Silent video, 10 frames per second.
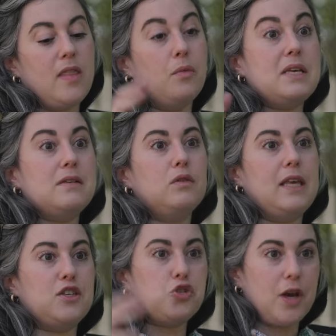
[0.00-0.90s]
and then we
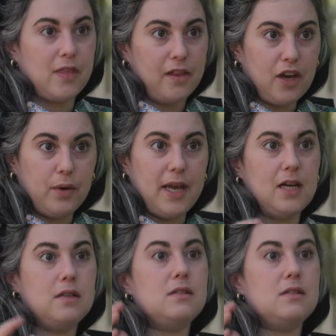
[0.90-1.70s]
like strain the liquid,